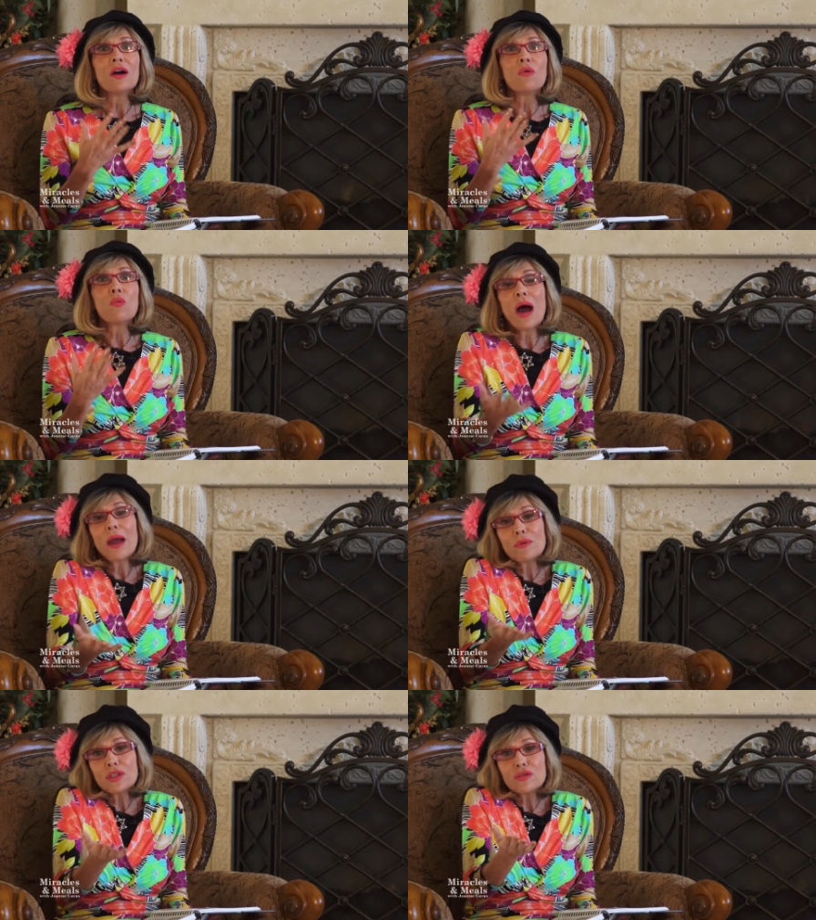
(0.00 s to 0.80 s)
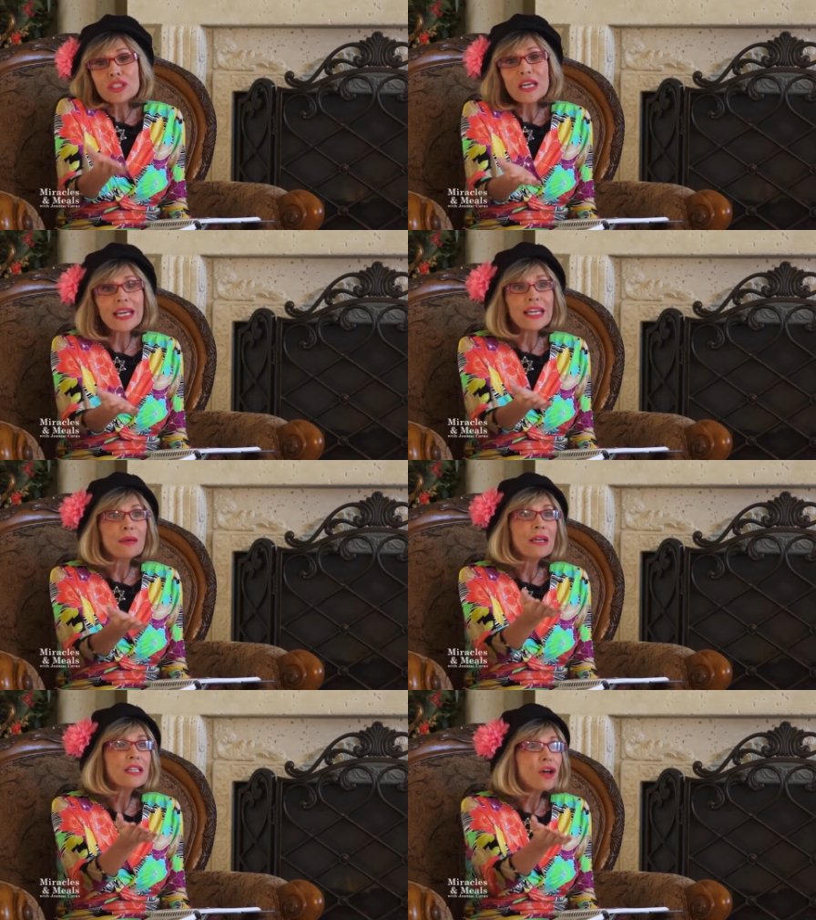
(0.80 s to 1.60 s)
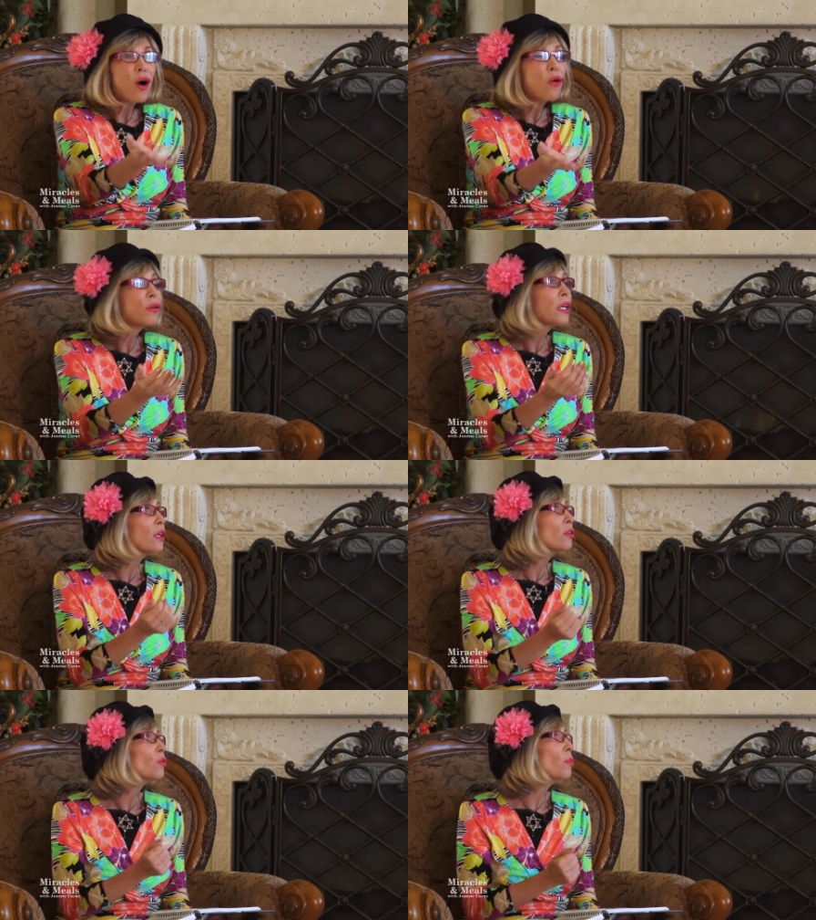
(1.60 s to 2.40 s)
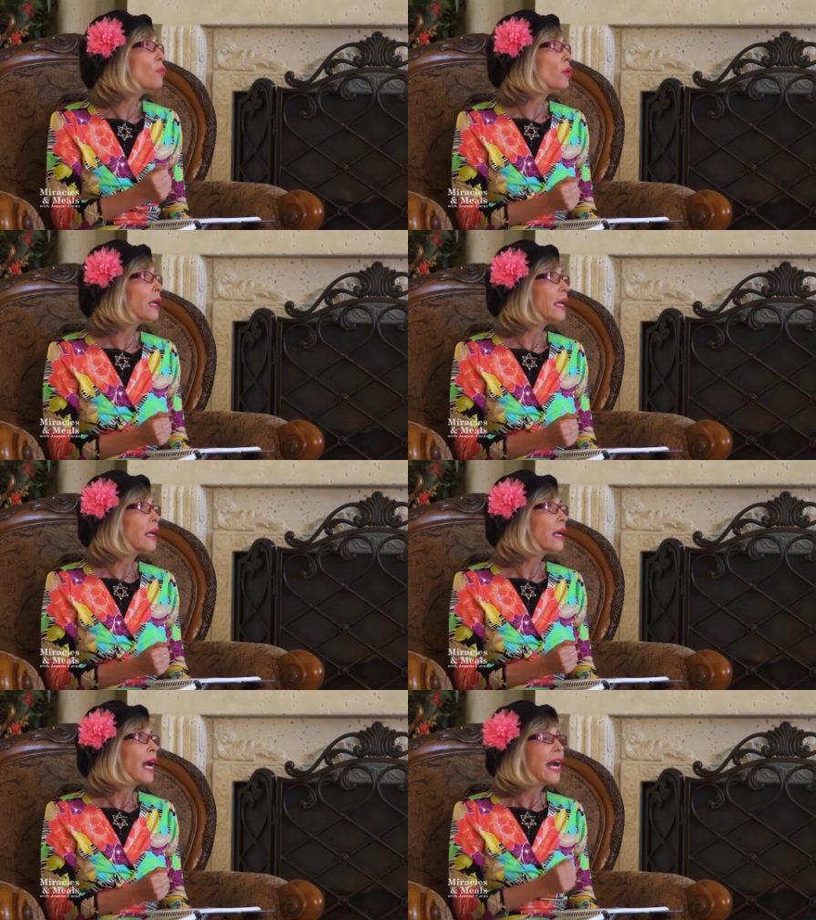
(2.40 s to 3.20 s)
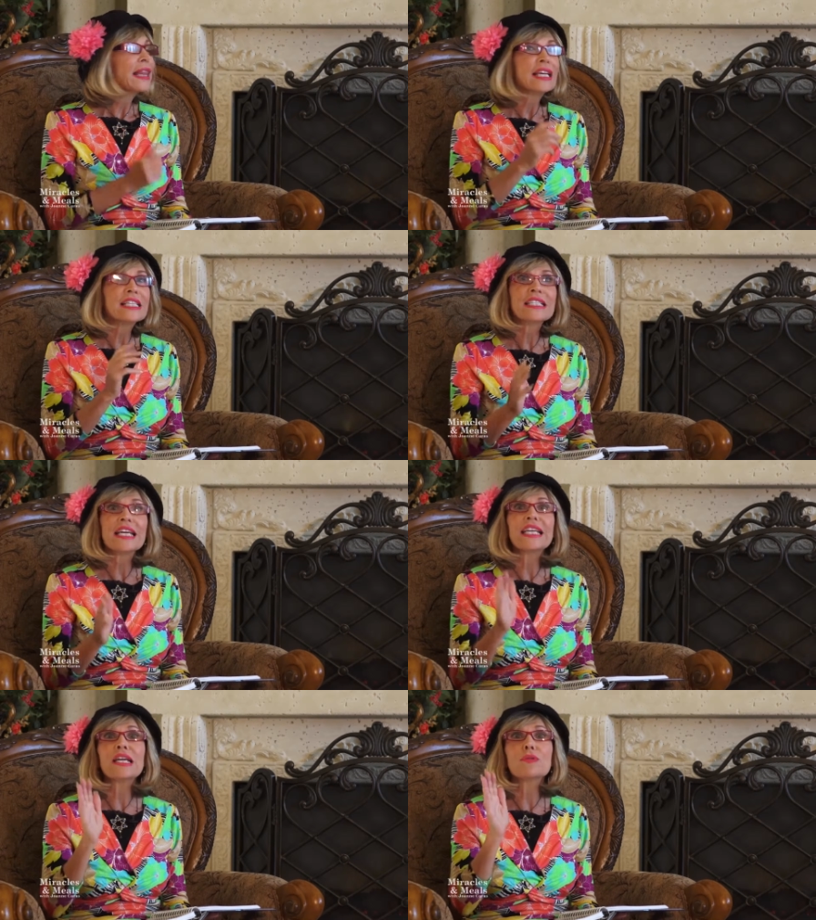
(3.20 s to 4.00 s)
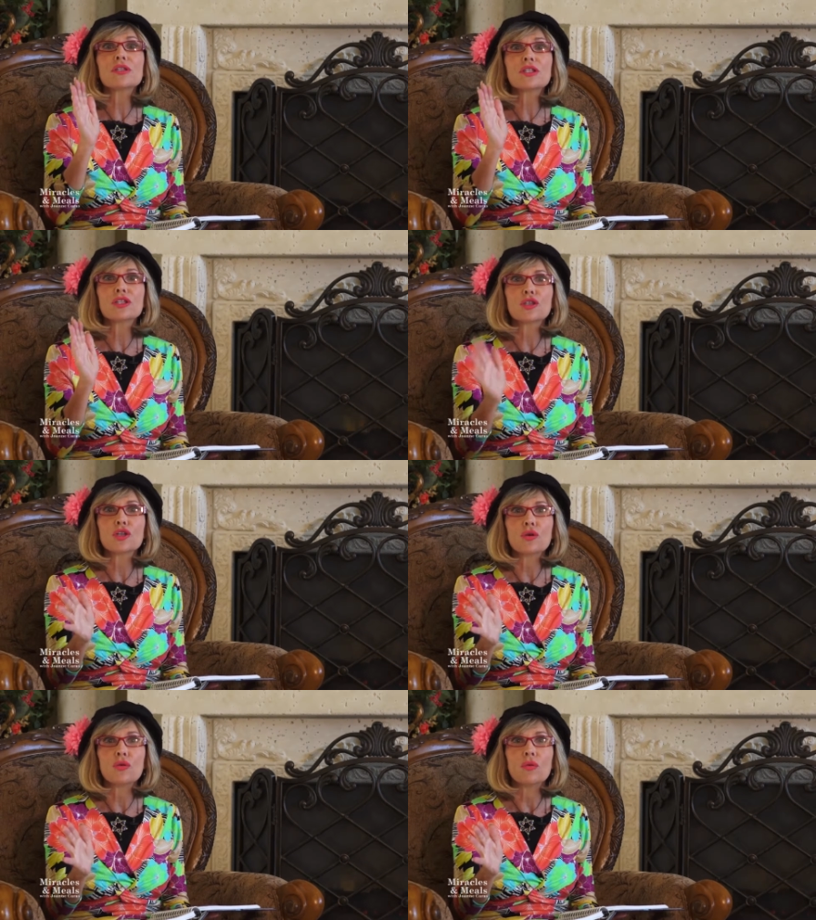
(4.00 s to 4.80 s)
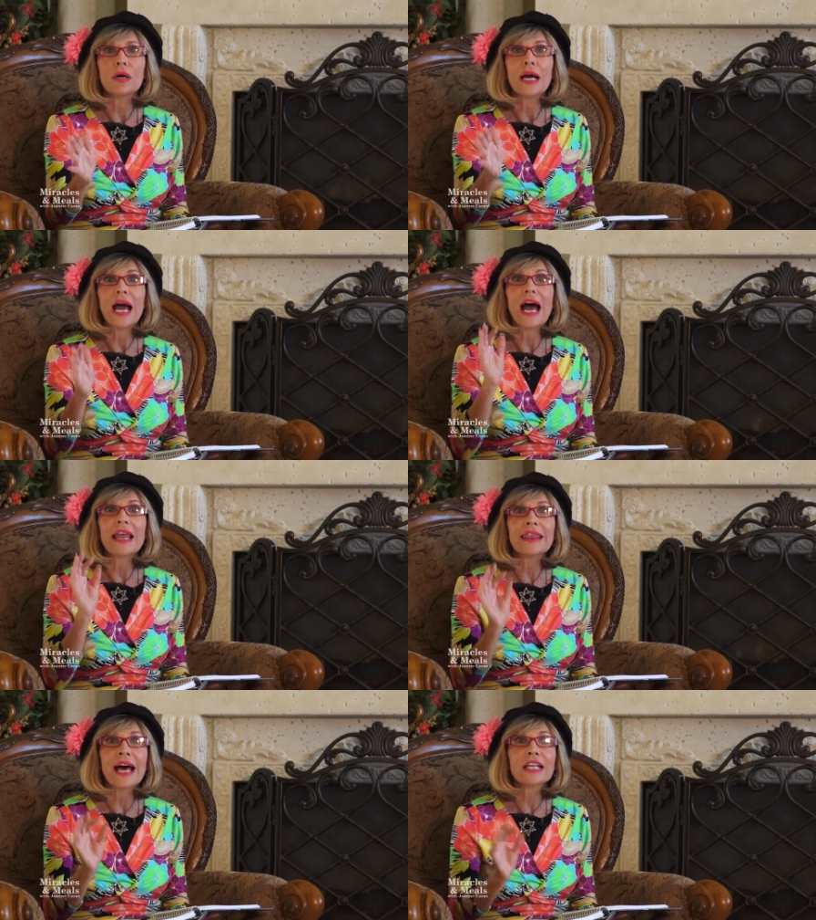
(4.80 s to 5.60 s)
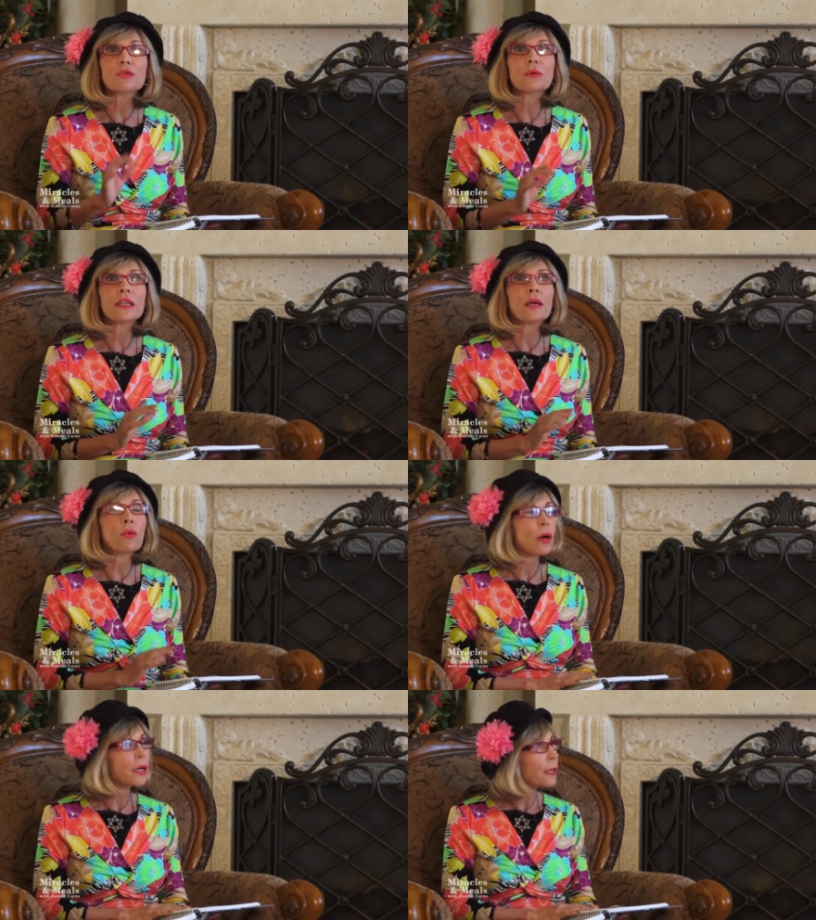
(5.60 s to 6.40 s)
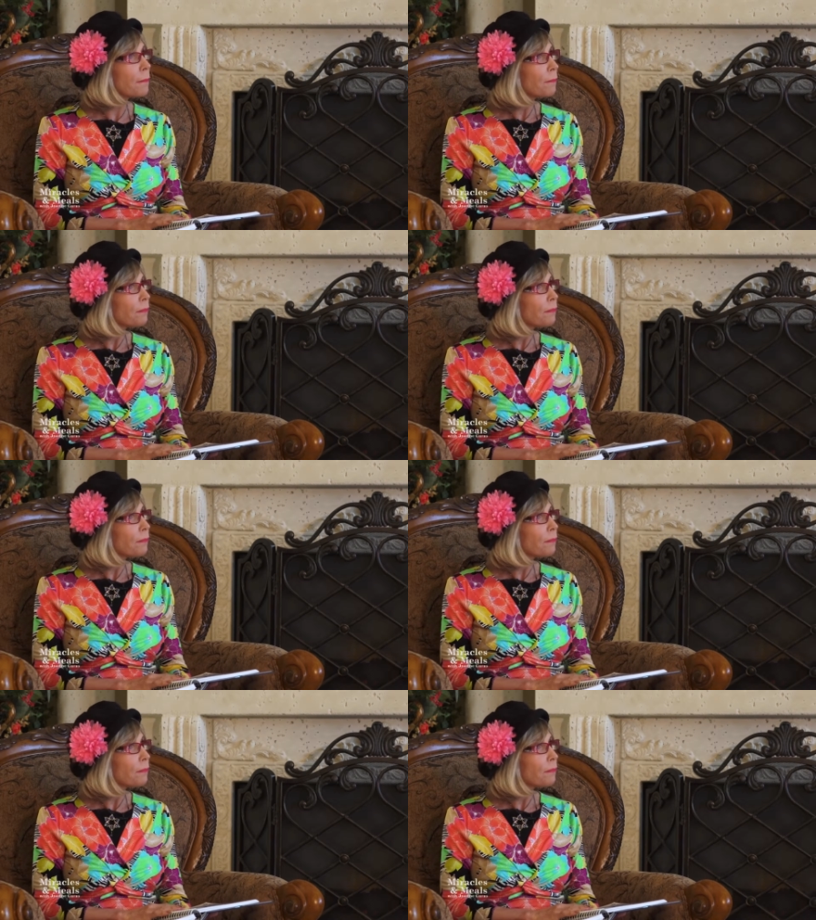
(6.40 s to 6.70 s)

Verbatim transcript: Why would you take him? He's only a little boy. They said he was a Jew, and that's what they wanted.